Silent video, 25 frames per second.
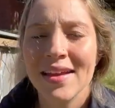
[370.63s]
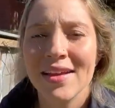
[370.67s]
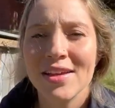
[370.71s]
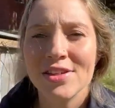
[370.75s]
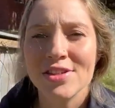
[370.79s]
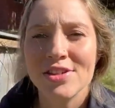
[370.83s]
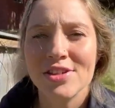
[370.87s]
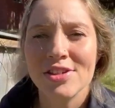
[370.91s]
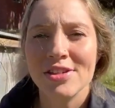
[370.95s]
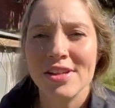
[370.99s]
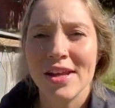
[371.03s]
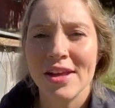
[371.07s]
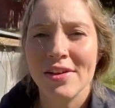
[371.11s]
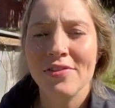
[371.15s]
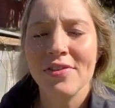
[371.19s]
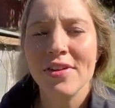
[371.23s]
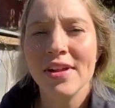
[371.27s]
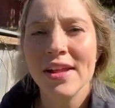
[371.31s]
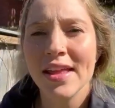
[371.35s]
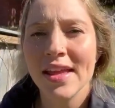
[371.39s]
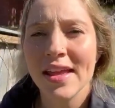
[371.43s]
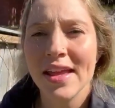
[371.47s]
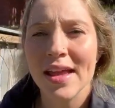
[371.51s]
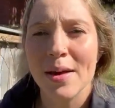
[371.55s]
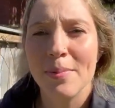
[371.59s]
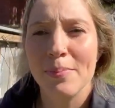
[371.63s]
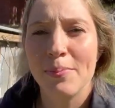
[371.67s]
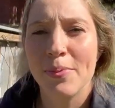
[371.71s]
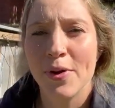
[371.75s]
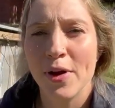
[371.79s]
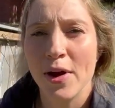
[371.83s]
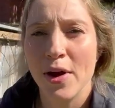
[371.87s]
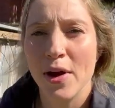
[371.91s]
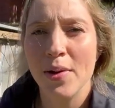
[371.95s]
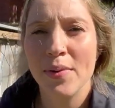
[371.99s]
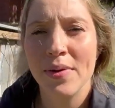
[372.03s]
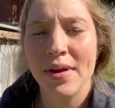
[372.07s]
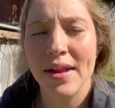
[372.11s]
So definitely a
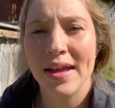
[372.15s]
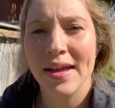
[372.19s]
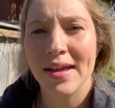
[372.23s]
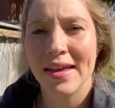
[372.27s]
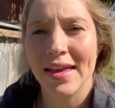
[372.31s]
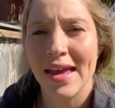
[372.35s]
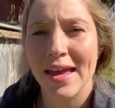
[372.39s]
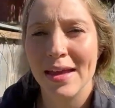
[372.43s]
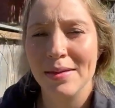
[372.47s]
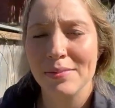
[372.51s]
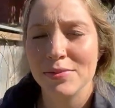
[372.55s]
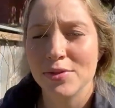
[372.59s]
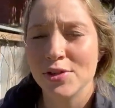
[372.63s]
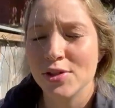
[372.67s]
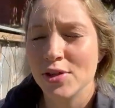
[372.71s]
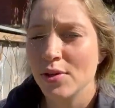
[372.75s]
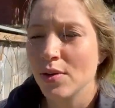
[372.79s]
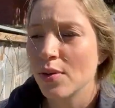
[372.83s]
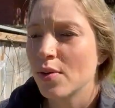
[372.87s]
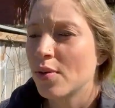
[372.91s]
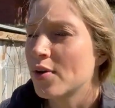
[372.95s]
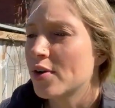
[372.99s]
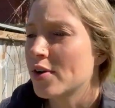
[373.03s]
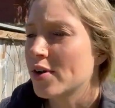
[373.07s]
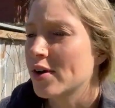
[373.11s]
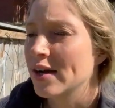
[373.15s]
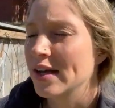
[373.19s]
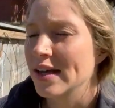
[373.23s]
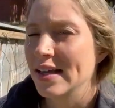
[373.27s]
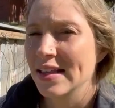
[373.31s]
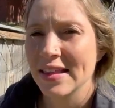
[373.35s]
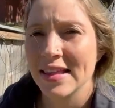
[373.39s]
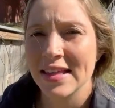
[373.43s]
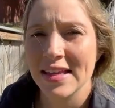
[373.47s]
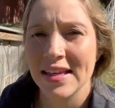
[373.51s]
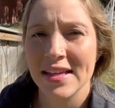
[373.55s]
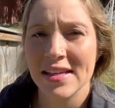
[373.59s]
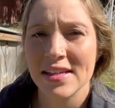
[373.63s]
pro when it came to
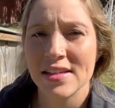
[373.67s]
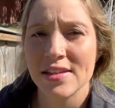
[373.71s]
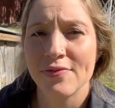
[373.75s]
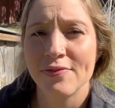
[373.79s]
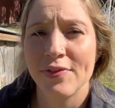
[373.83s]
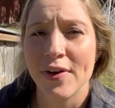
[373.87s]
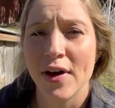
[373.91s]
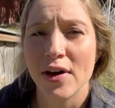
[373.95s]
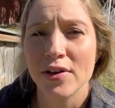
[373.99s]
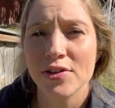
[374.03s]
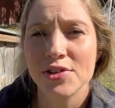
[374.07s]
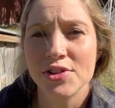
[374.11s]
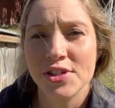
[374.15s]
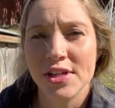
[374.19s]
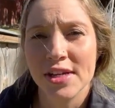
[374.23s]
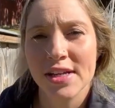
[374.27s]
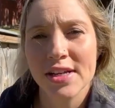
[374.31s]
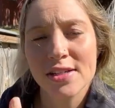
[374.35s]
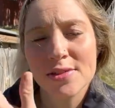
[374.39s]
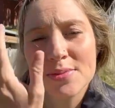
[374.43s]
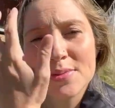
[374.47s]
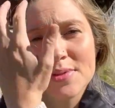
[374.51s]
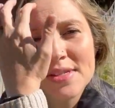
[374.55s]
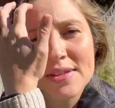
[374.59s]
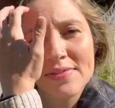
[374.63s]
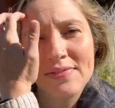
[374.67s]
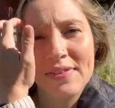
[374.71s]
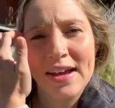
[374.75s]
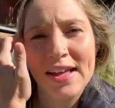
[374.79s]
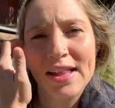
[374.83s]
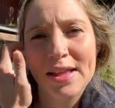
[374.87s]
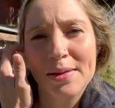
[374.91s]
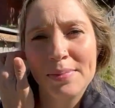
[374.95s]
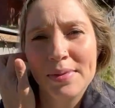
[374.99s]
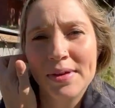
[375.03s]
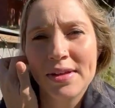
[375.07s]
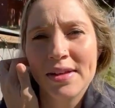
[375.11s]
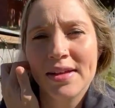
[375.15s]
ordering these fall chicks was
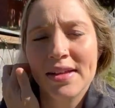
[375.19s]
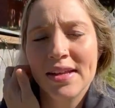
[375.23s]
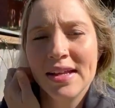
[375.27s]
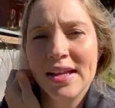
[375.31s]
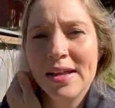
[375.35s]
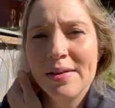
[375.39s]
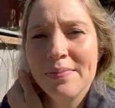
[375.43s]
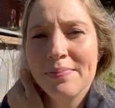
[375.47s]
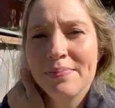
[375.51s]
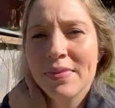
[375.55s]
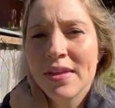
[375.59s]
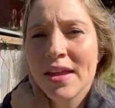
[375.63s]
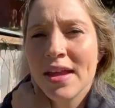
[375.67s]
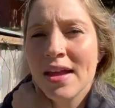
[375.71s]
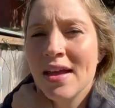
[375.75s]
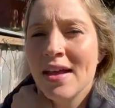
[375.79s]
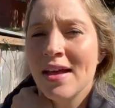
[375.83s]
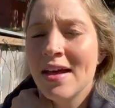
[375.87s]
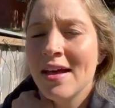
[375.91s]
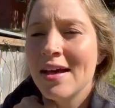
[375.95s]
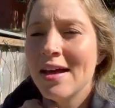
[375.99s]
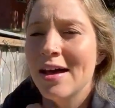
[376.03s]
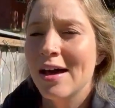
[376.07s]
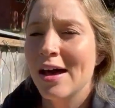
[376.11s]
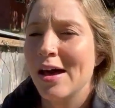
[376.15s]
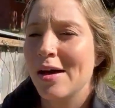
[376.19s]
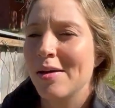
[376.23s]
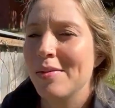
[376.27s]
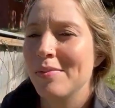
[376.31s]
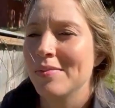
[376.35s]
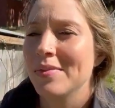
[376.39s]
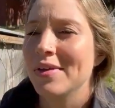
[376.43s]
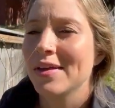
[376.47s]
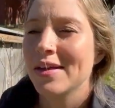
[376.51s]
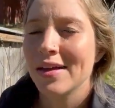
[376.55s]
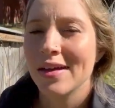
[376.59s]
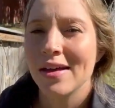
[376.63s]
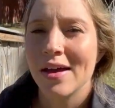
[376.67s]
availability.
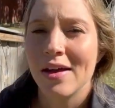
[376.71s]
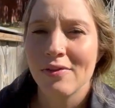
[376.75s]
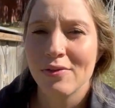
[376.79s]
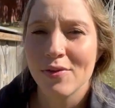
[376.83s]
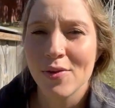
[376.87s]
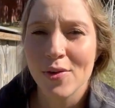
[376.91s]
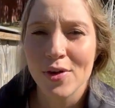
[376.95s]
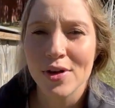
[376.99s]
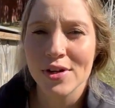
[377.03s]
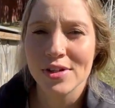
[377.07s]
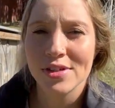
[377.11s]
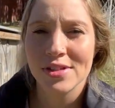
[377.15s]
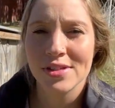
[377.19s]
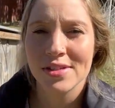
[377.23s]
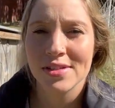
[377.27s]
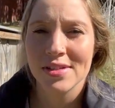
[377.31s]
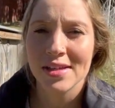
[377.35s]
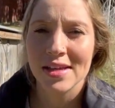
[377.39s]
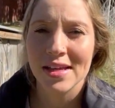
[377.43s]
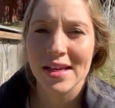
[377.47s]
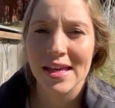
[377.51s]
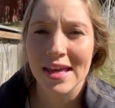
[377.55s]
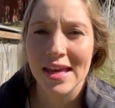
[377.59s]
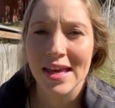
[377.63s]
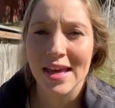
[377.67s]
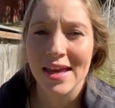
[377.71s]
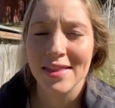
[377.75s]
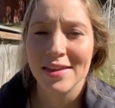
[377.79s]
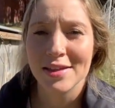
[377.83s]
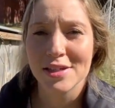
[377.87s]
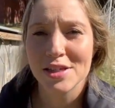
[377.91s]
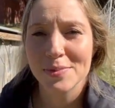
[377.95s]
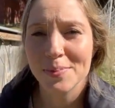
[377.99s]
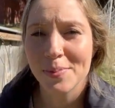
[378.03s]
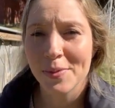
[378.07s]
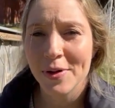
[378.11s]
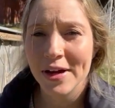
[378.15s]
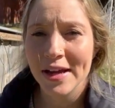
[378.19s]
Of course, in the
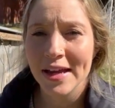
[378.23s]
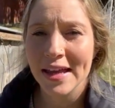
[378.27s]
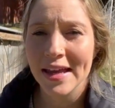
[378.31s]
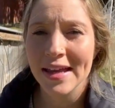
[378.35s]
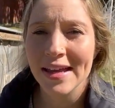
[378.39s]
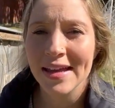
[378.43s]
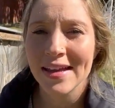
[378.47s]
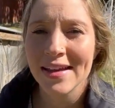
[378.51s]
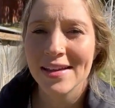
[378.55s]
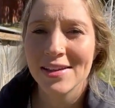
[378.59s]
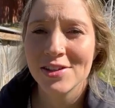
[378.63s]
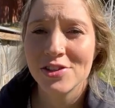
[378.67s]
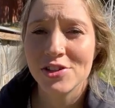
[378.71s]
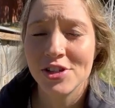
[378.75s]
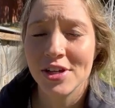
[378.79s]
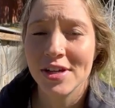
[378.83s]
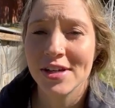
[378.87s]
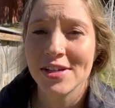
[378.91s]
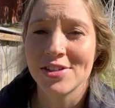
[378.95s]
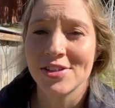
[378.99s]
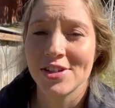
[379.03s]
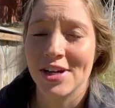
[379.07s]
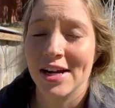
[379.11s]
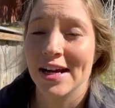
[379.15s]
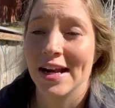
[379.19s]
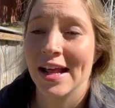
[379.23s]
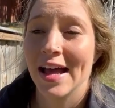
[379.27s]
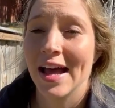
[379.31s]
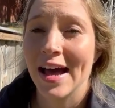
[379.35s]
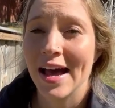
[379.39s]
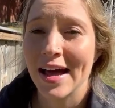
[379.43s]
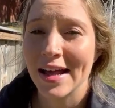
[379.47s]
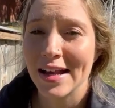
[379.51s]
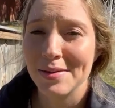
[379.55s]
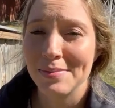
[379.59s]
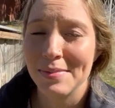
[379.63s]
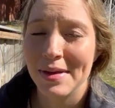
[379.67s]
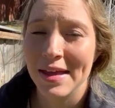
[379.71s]
spring, chicks are in
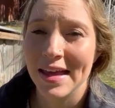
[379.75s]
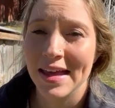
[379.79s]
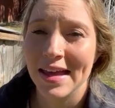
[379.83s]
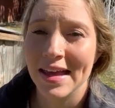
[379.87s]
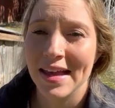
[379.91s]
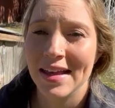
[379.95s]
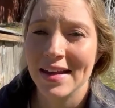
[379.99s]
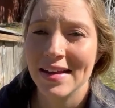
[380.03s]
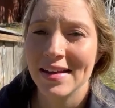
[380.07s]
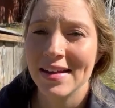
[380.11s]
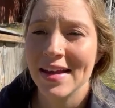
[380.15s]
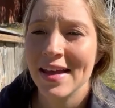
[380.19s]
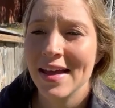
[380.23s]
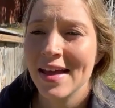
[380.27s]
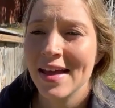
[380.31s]
high demand.